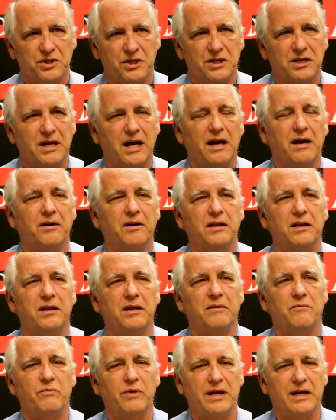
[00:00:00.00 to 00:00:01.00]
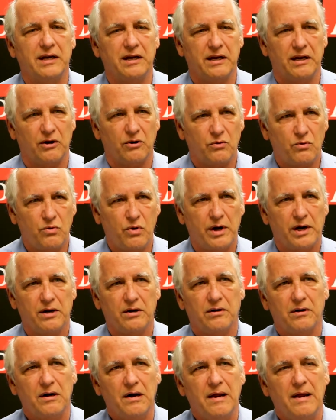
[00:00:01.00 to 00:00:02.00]
in town in that we can get
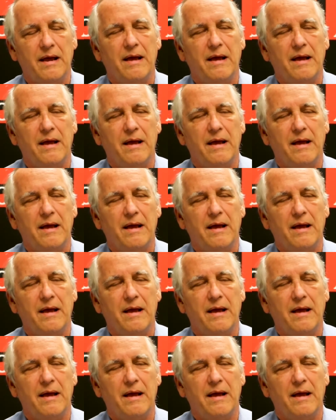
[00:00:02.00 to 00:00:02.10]
quicker